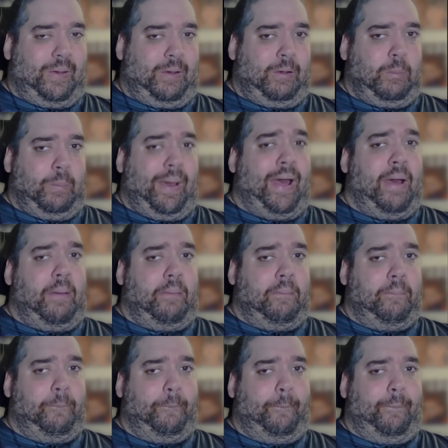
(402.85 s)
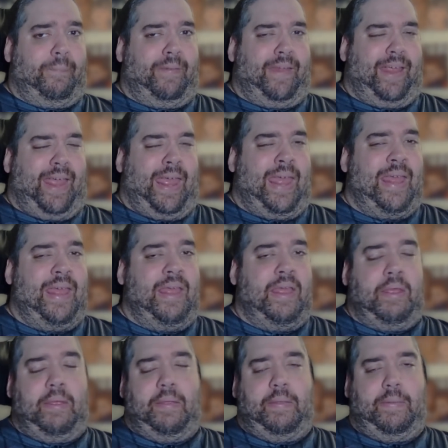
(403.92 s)
oh wow,
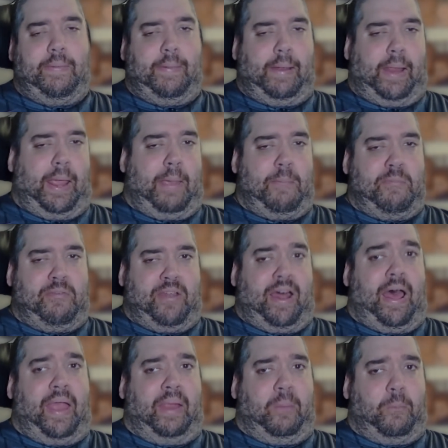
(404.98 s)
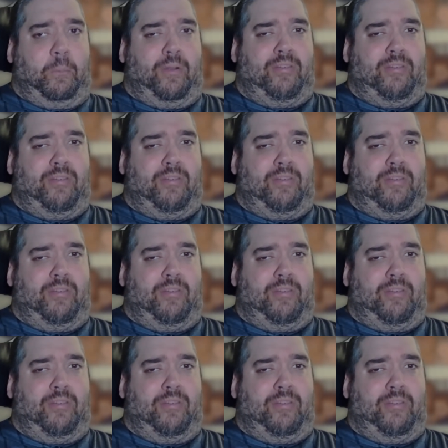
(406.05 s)
the game's dying.